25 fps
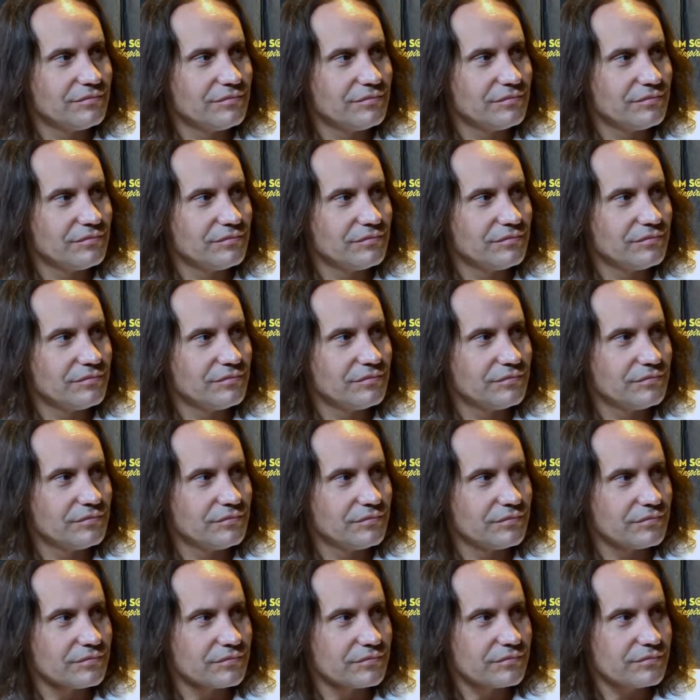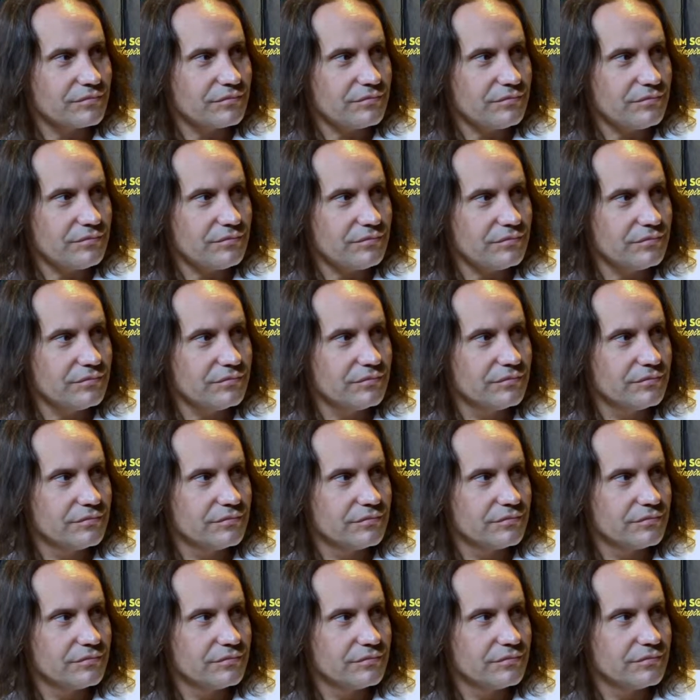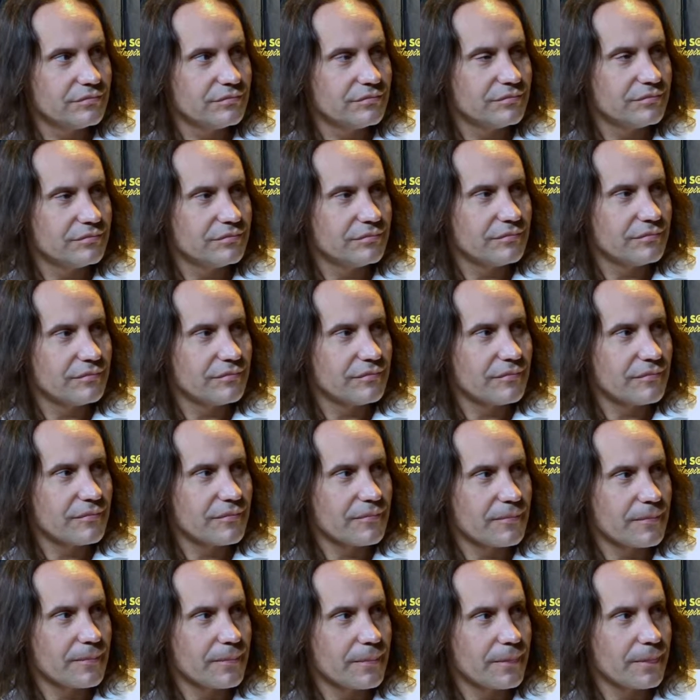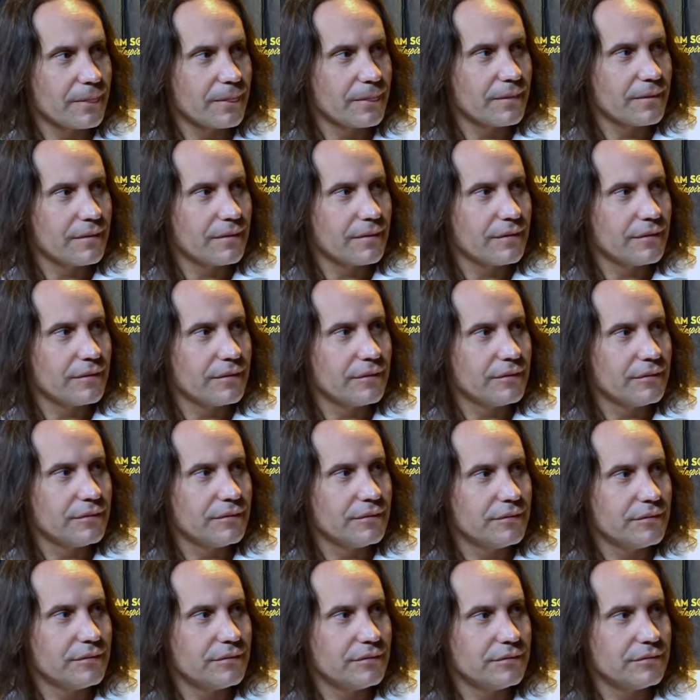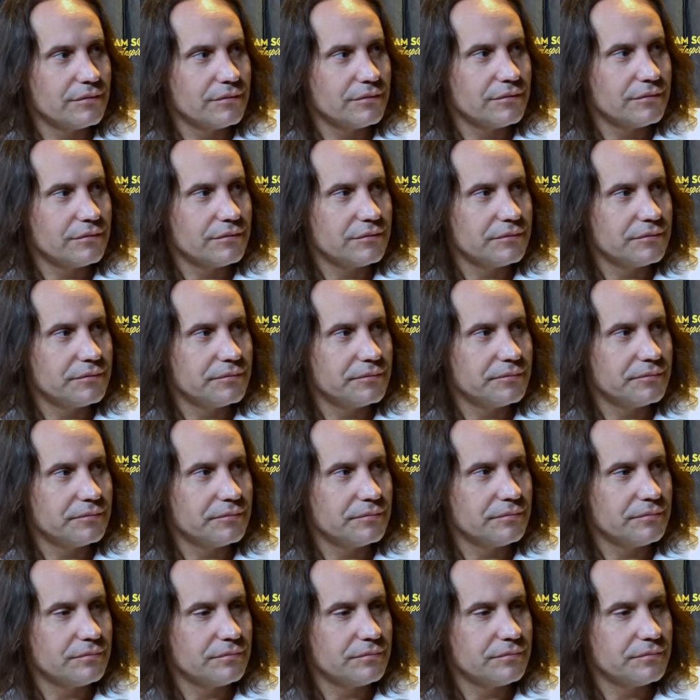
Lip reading: The person shown says nothing.